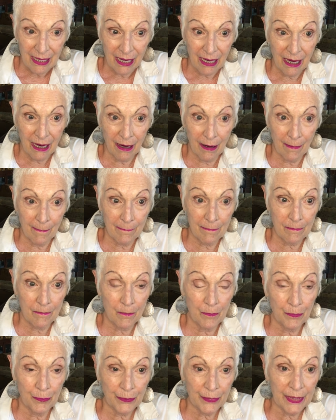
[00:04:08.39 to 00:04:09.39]

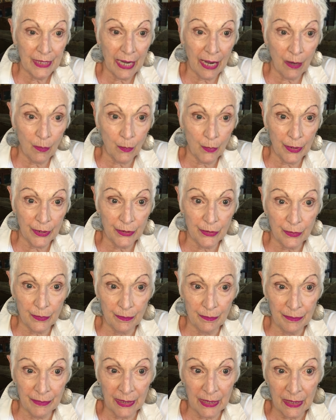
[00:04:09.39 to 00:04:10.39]
That would
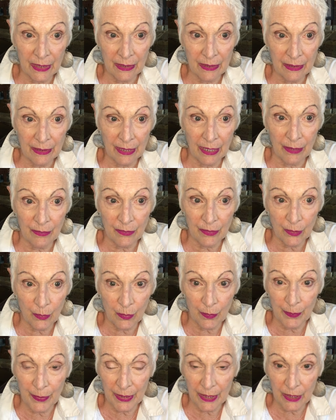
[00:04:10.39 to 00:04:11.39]
mean that there
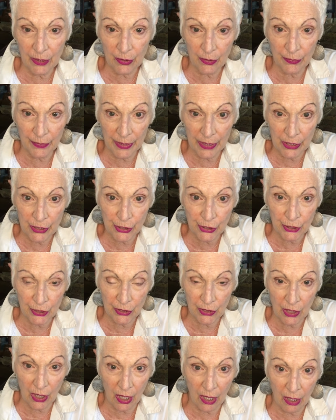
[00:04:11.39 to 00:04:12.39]
would be a
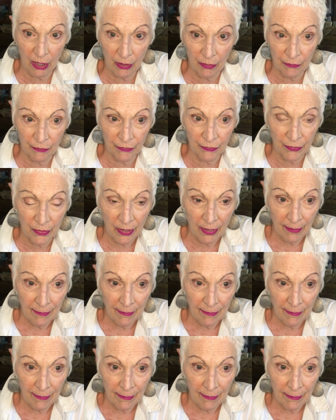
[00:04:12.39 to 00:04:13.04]
creation of